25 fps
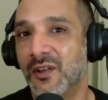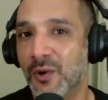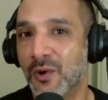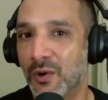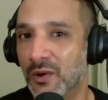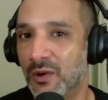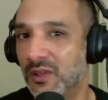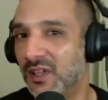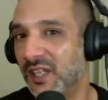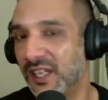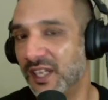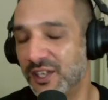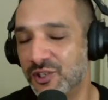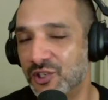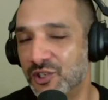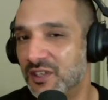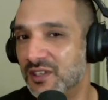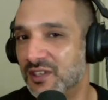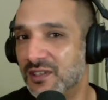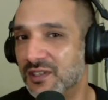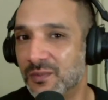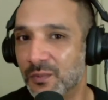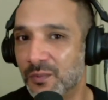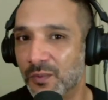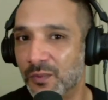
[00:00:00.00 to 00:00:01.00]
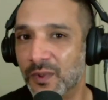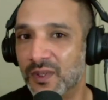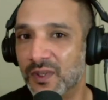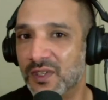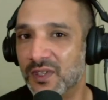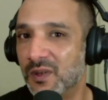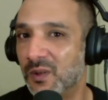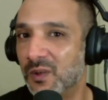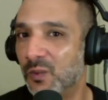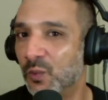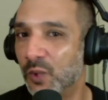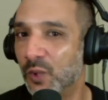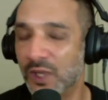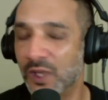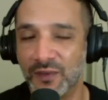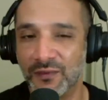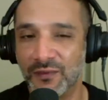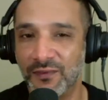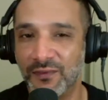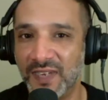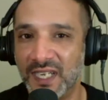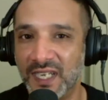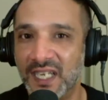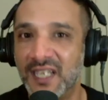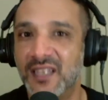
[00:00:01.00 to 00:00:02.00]
correlations between what you're
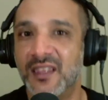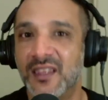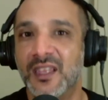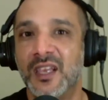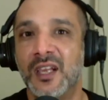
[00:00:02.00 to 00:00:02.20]
feeding